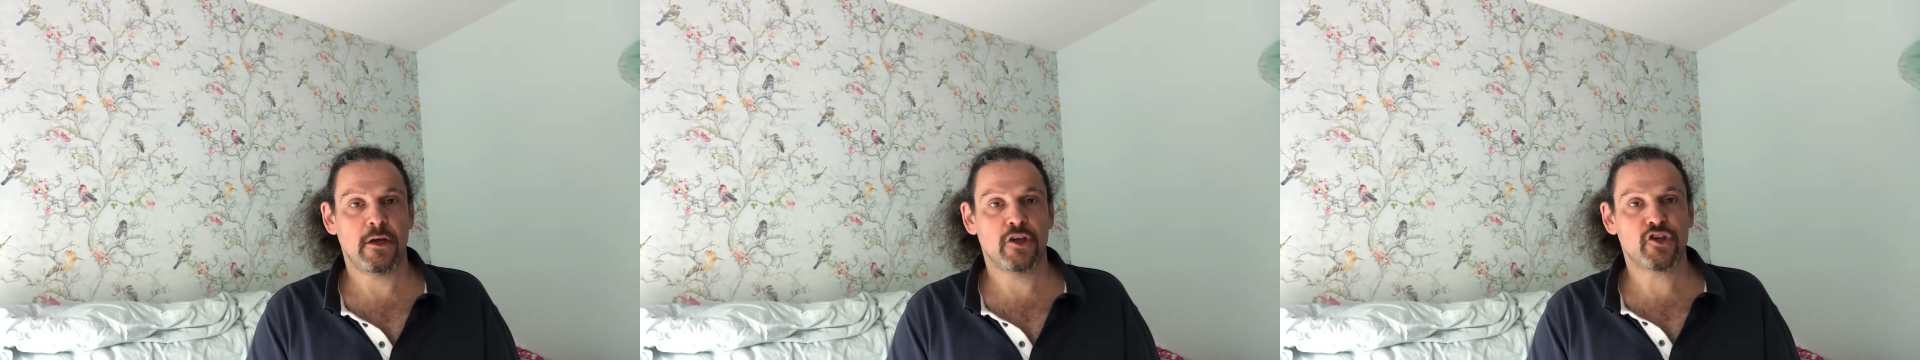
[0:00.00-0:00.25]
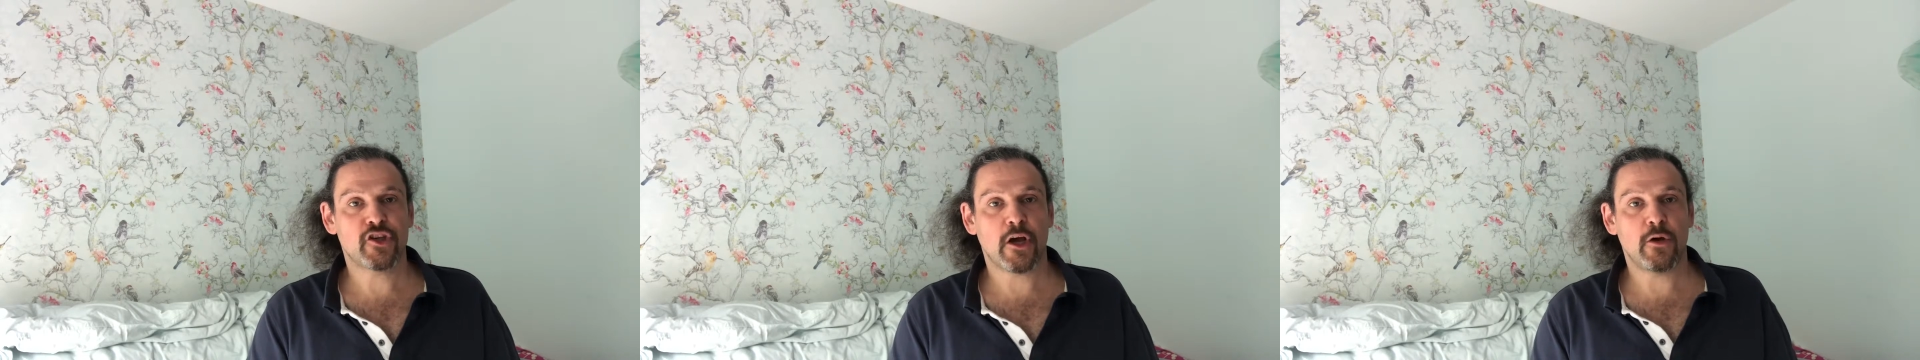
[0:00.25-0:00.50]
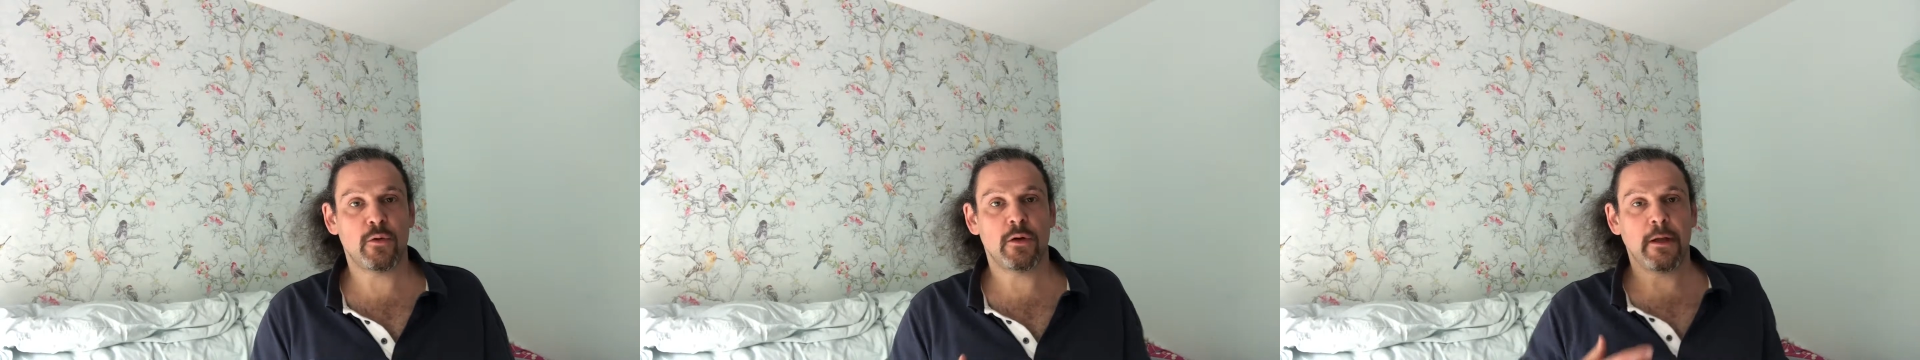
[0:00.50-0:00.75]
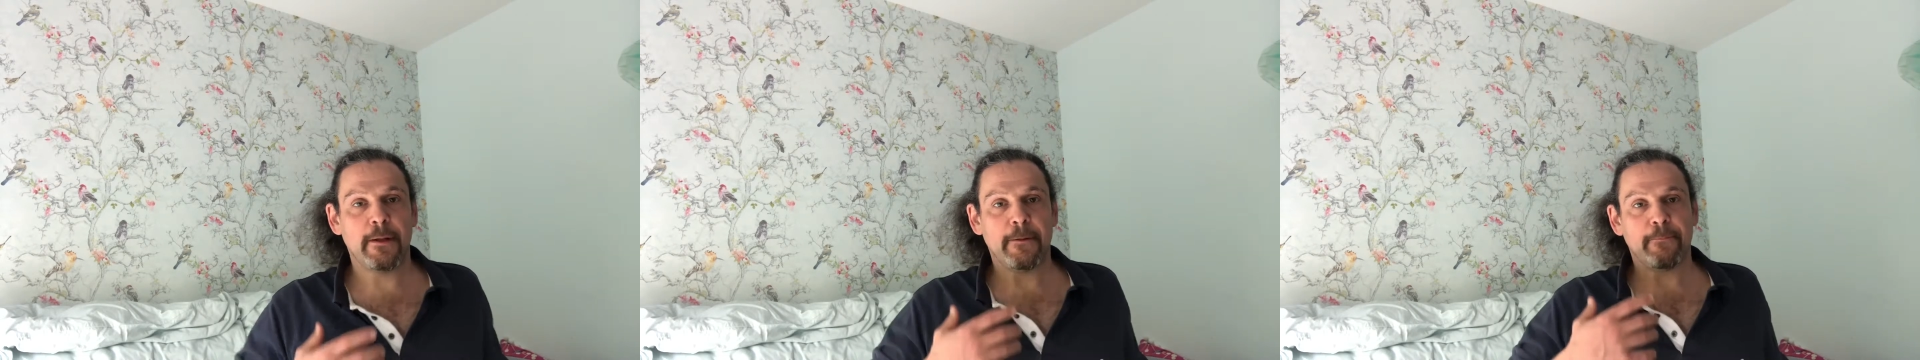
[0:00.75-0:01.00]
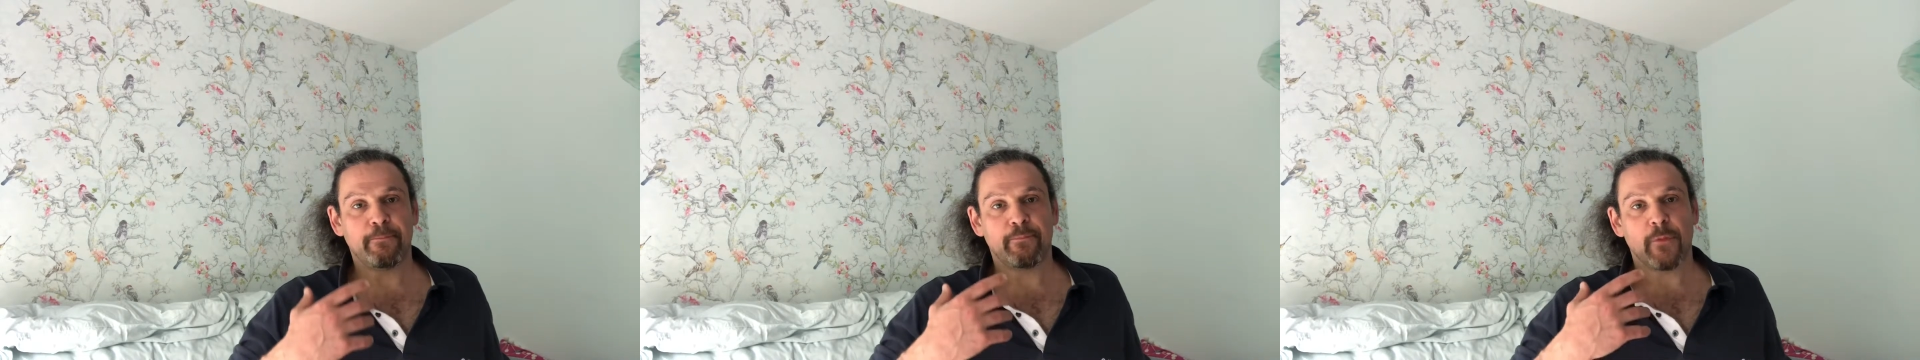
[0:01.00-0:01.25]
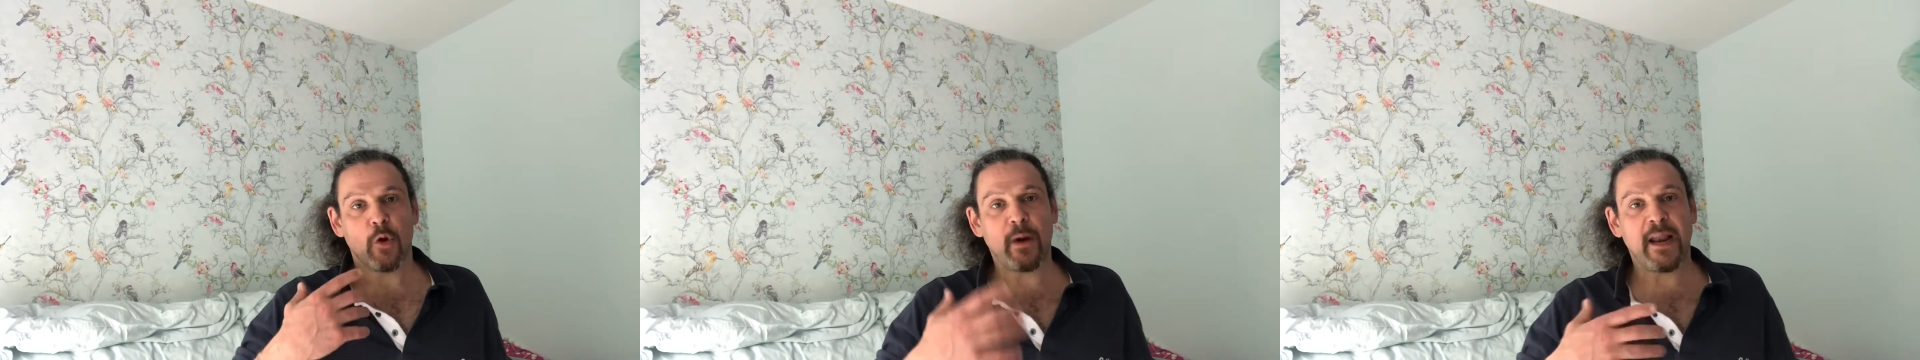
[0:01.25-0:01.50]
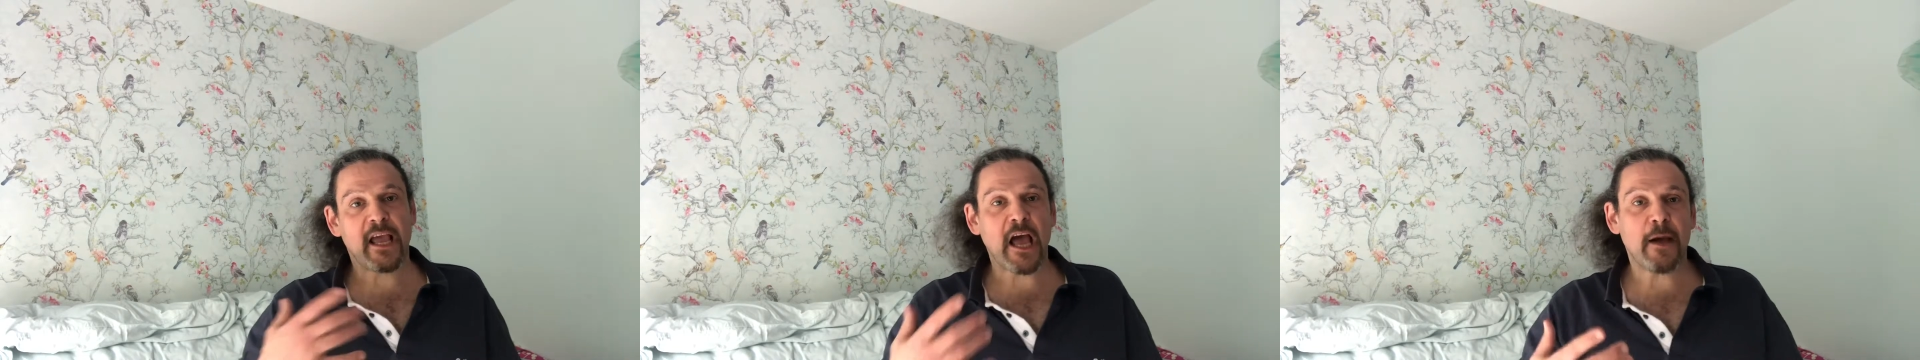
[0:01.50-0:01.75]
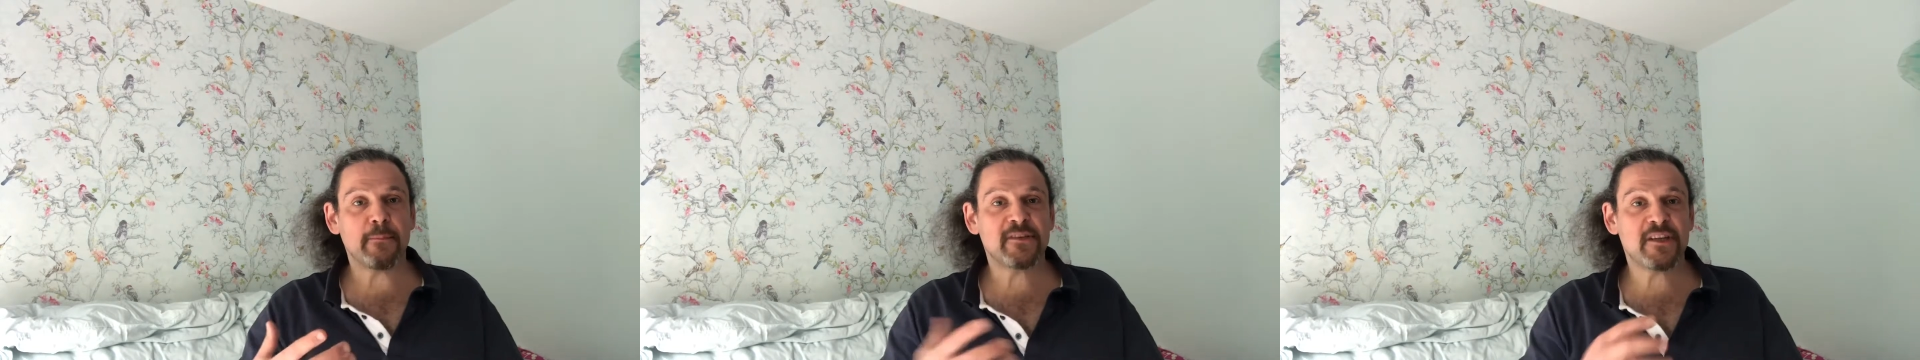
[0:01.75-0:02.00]
So when it
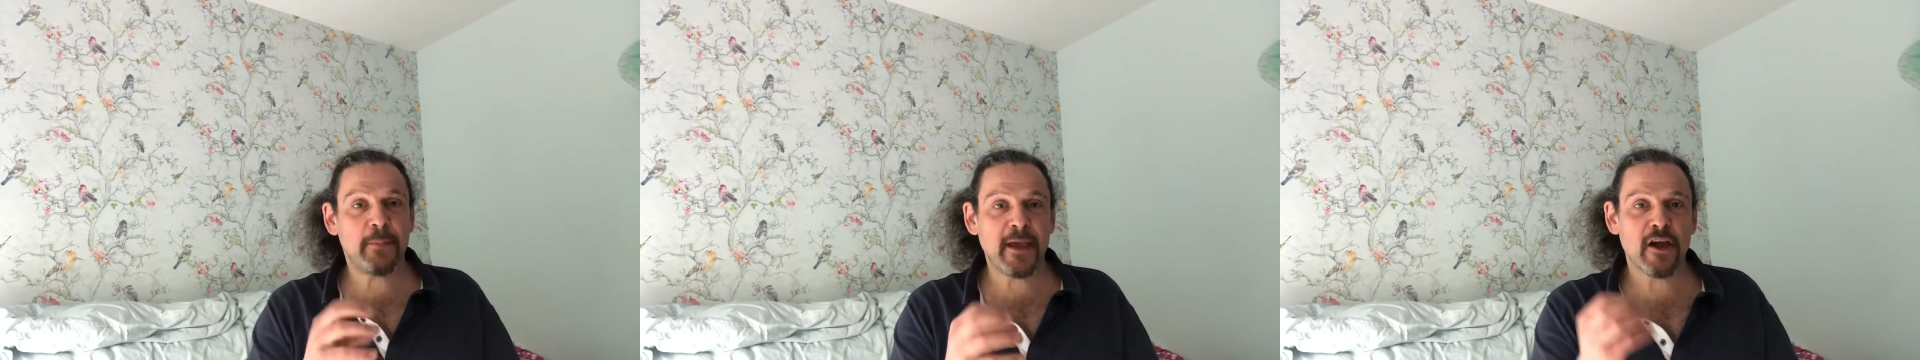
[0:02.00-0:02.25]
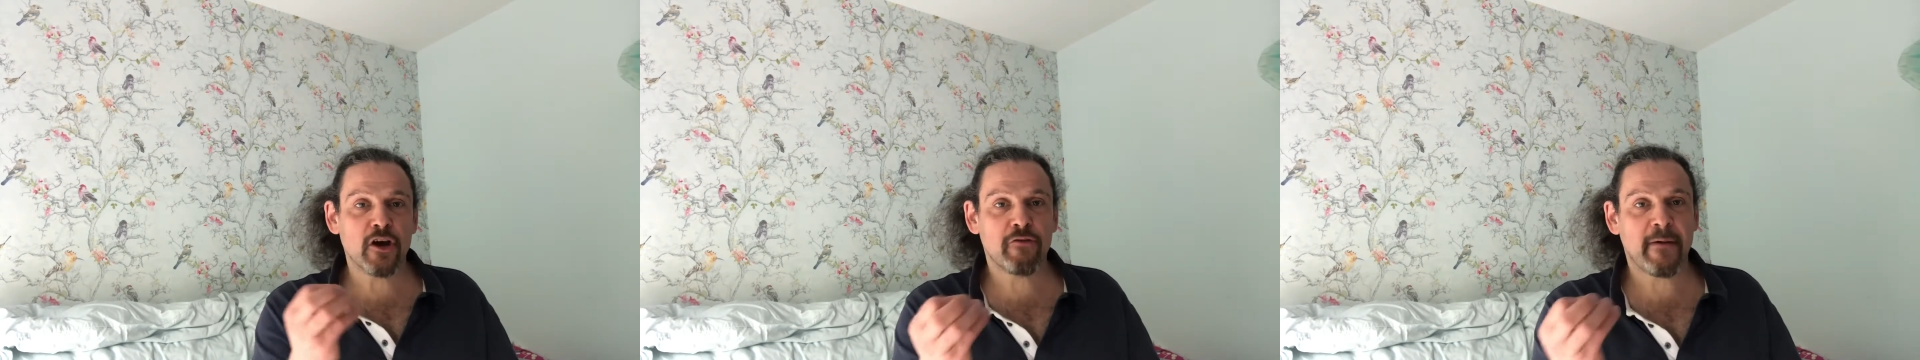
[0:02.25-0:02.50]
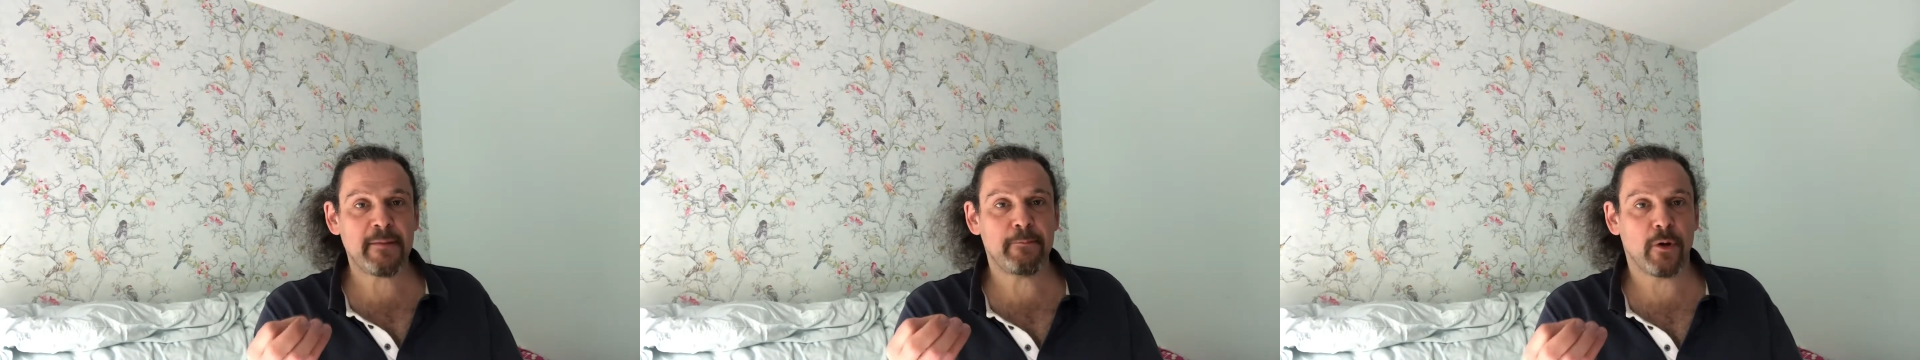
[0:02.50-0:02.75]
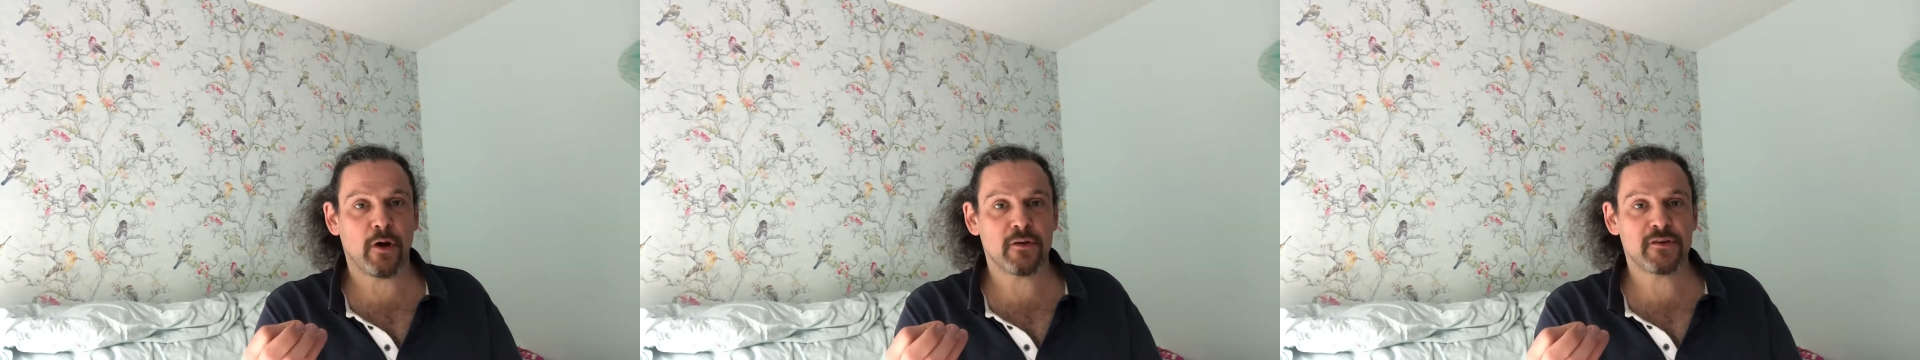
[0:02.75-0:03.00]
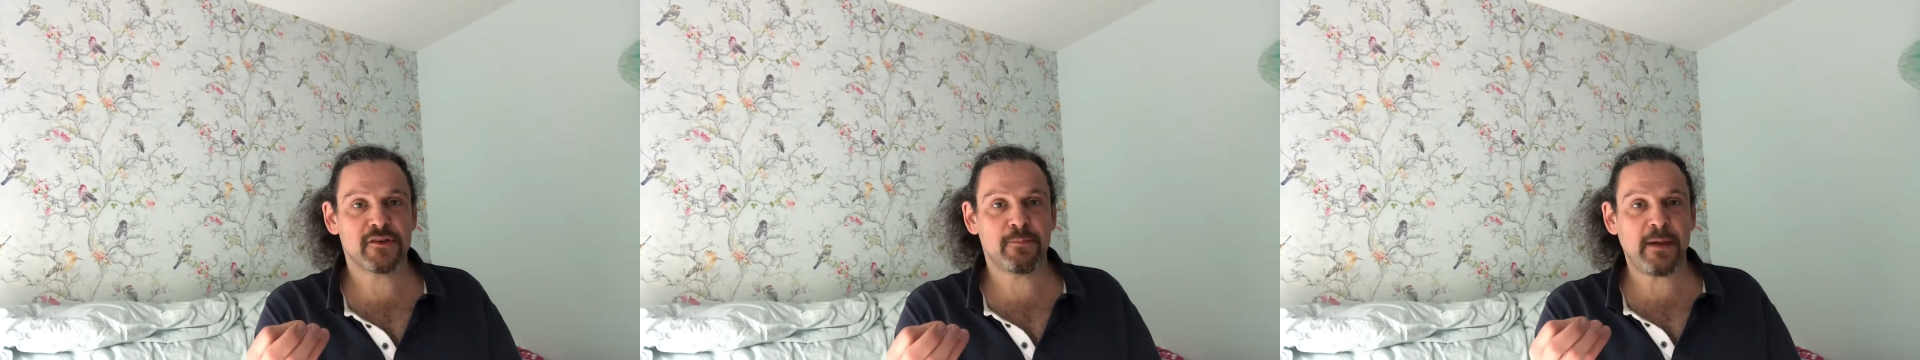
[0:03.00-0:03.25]
comes to being a great boss,